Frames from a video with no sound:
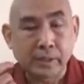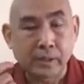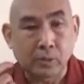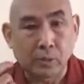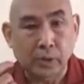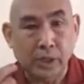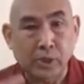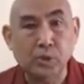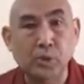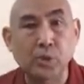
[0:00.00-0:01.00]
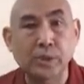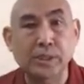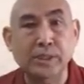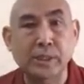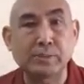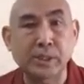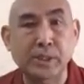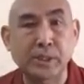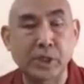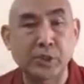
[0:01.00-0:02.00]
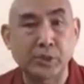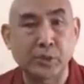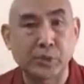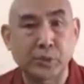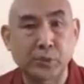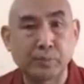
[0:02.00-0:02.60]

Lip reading: control the self-centered attitude.